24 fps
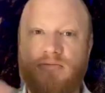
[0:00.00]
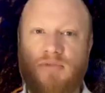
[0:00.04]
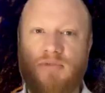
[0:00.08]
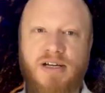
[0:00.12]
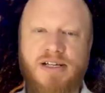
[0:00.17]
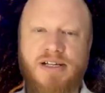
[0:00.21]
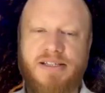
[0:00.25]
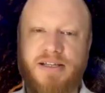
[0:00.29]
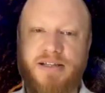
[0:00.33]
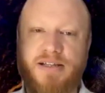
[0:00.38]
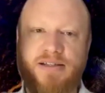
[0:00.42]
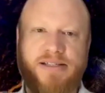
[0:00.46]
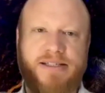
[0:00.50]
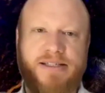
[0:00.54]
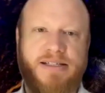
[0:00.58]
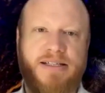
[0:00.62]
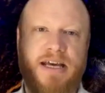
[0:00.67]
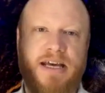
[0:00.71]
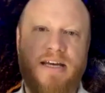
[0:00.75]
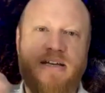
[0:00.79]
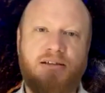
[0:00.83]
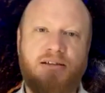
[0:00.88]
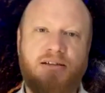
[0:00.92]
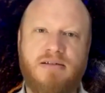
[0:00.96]
When I said
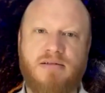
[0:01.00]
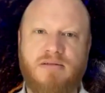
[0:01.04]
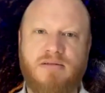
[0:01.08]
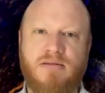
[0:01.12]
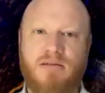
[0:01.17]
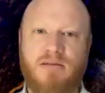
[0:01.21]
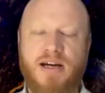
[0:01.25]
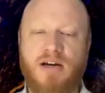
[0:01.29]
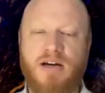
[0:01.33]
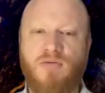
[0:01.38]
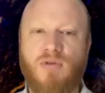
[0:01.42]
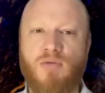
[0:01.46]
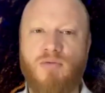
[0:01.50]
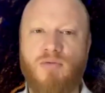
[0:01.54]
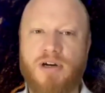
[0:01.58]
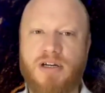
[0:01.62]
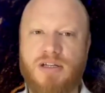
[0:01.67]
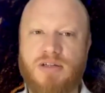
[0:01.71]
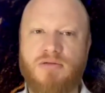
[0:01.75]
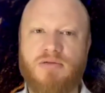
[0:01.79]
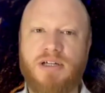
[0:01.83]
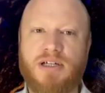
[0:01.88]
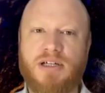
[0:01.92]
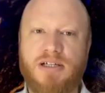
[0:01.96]
state, like what we're
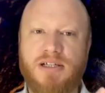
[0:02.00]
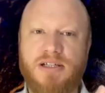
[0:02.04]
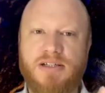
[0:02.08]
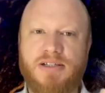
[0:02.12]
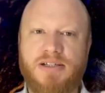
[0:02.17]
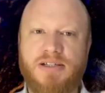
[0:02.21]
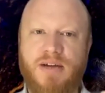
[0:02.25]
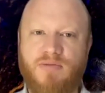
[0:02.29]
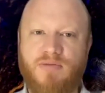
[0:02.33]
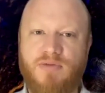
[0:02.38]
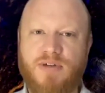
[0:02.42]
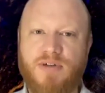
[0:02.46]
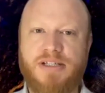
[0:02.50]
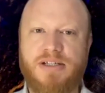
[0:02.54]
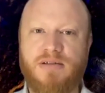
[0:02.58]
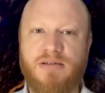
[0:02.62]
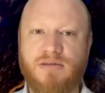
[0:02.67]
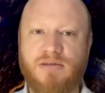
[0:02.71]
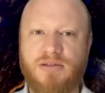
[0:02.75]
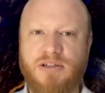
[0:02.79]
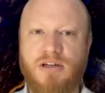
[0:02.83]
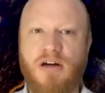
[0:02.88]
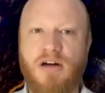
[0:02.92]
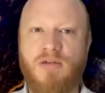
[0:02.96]
doing is every
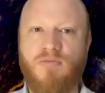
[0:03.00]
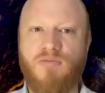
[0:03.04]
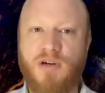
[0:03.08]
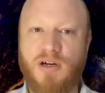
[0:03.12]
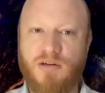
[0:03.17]
single time